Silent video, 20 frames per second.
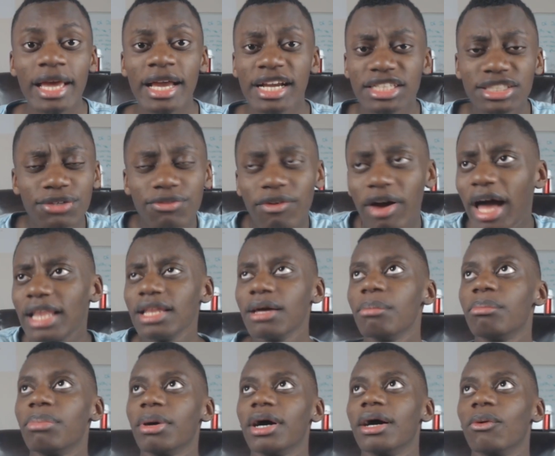Because if
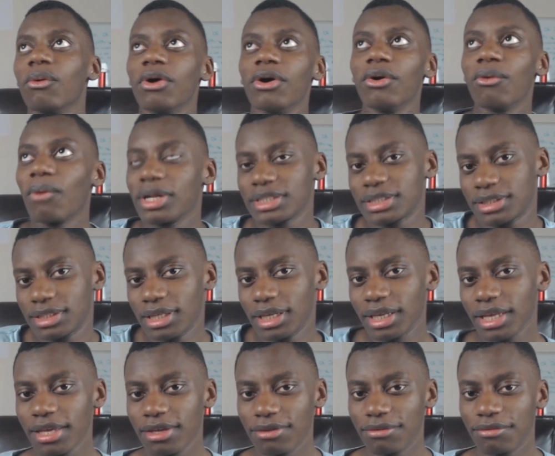Alaba wants to
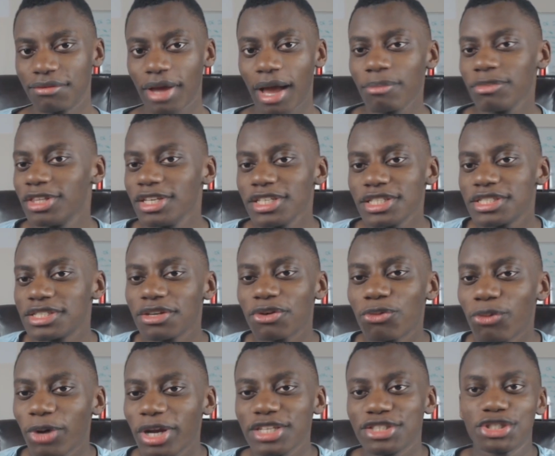leave, I mean, this is a
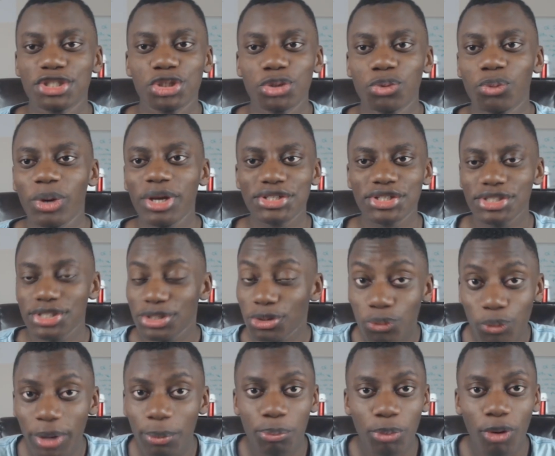great situation. It's a
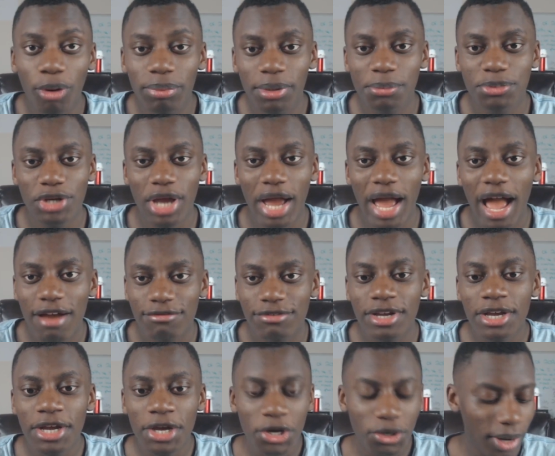great problem to have,
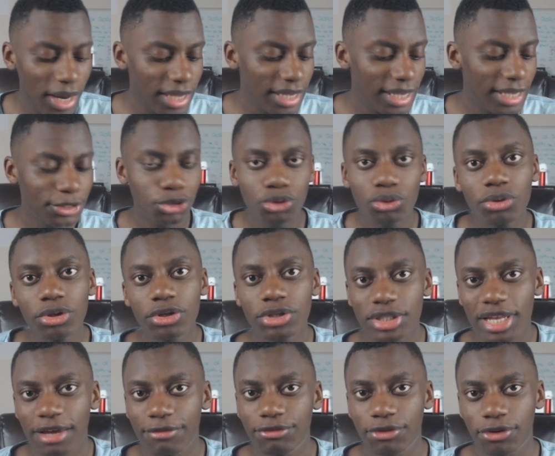right? He has 2 years
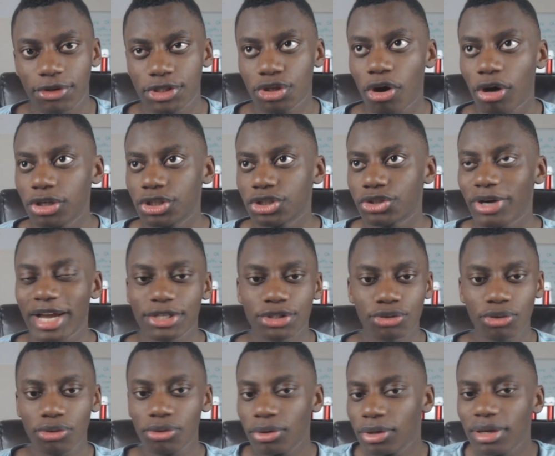left on his contract,
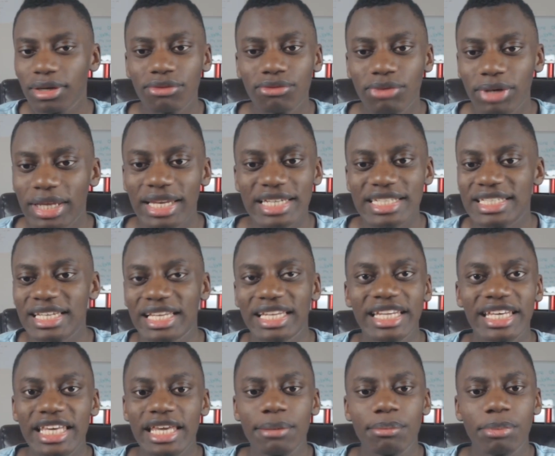so you could
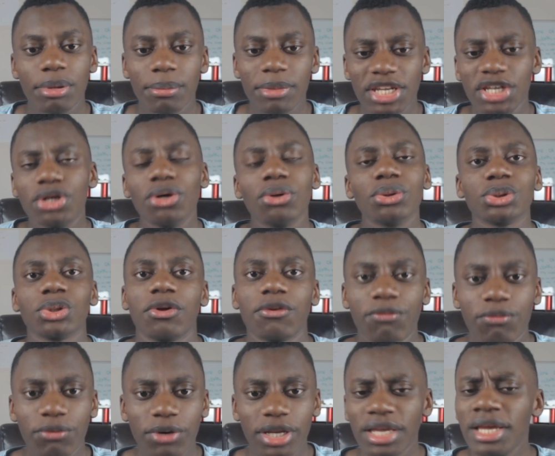realistically keep him and he goes on a
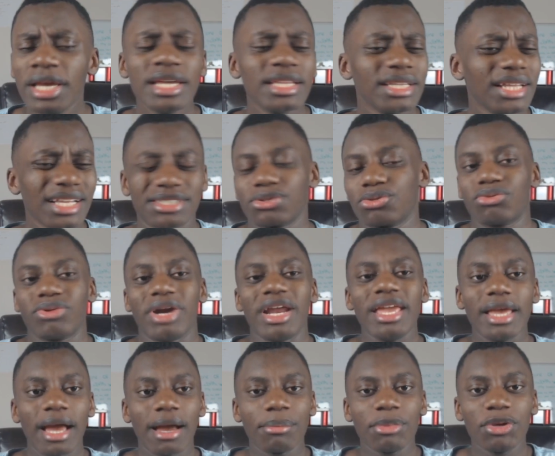free. That's
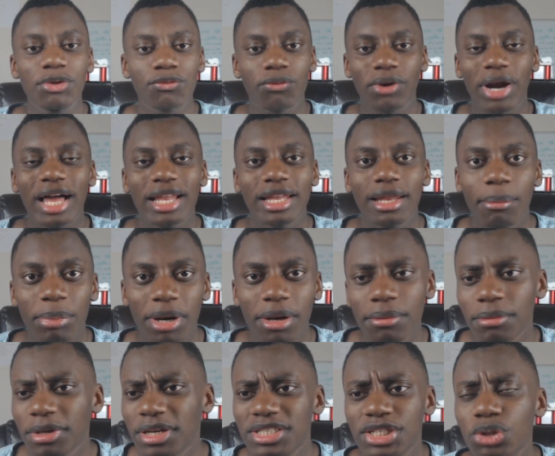great, I mean, for
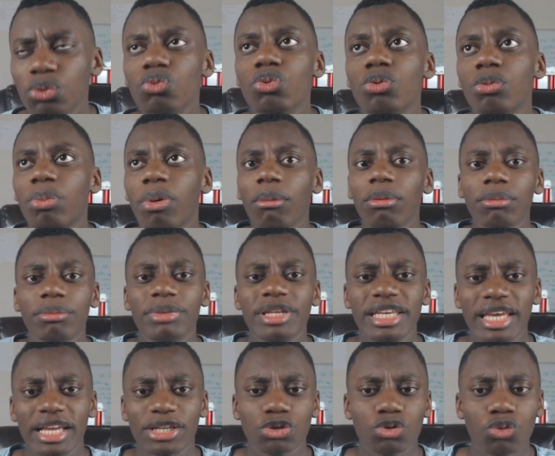Alaba, because he will probably
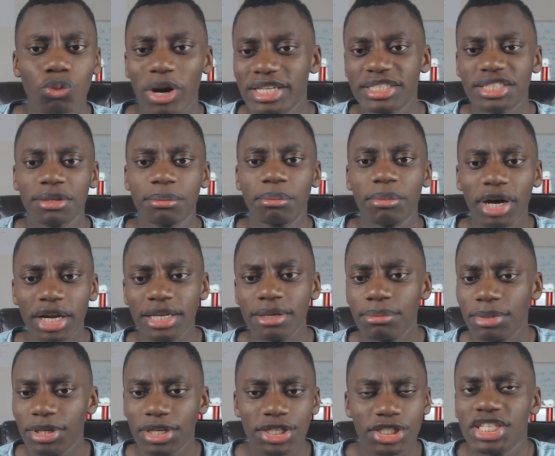get twice the money
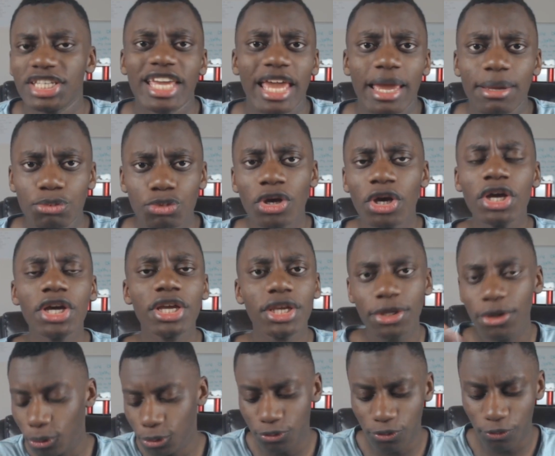because he
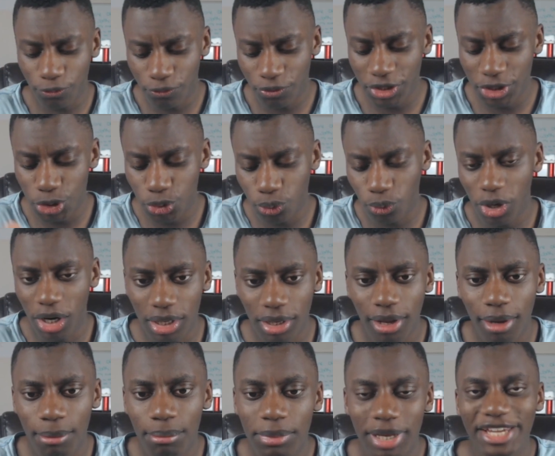goes for free to a
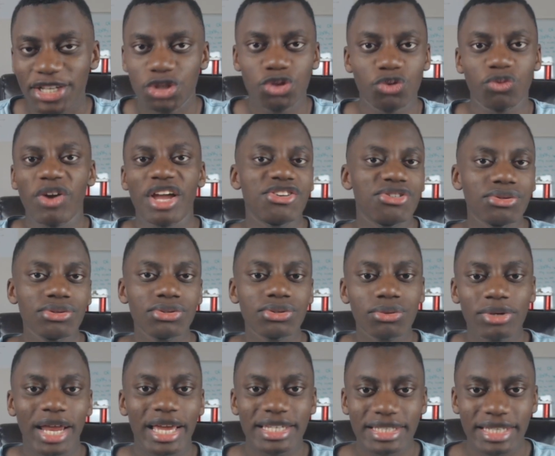club like Juventus,
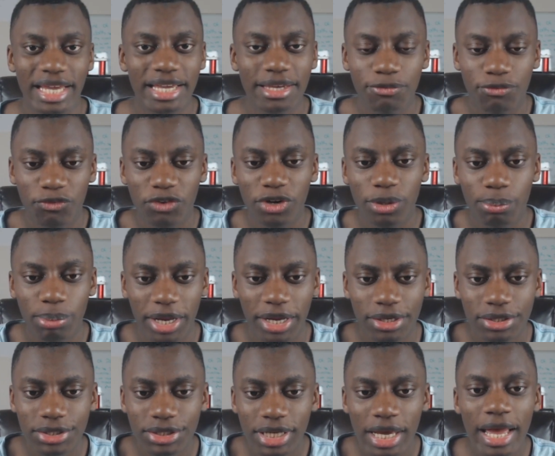who like taking free
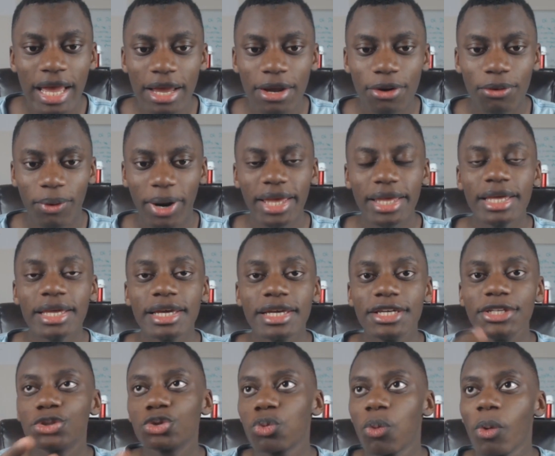players, right?
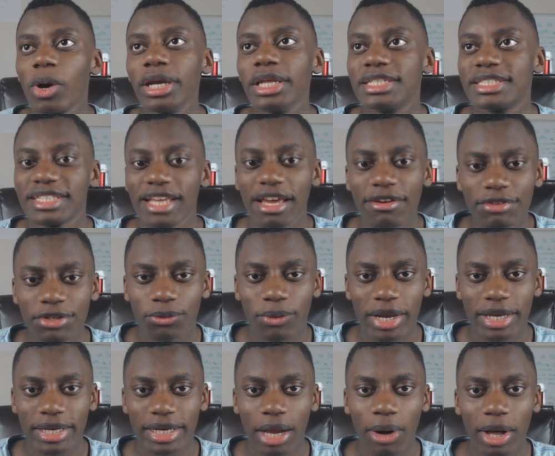He's 27
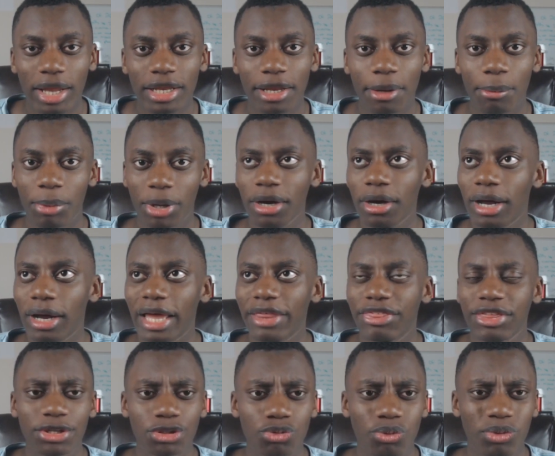right now, Alaba. I
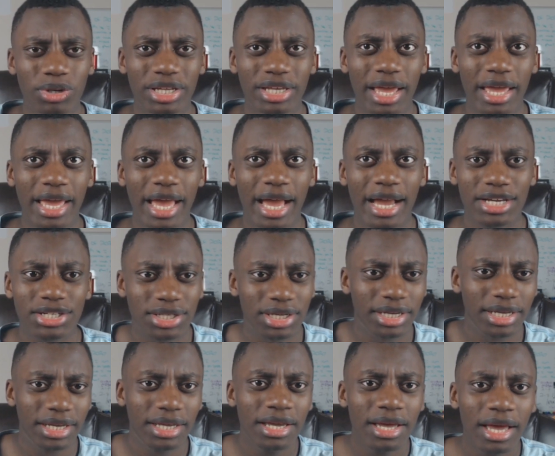think 28,
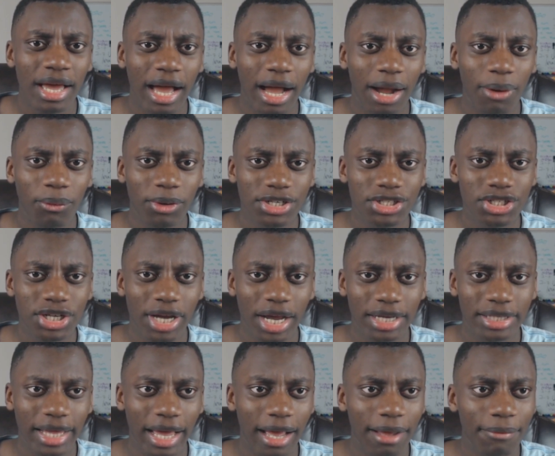actually. I want to
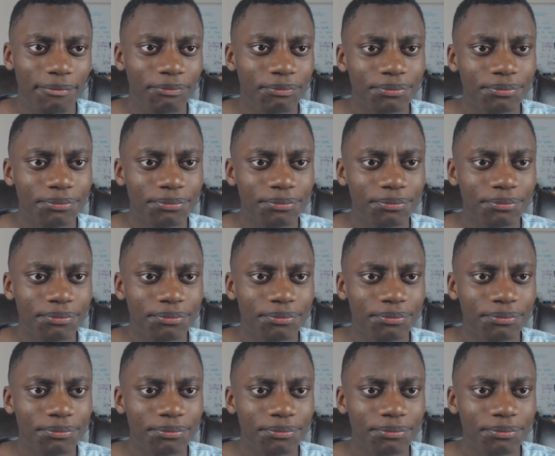check that.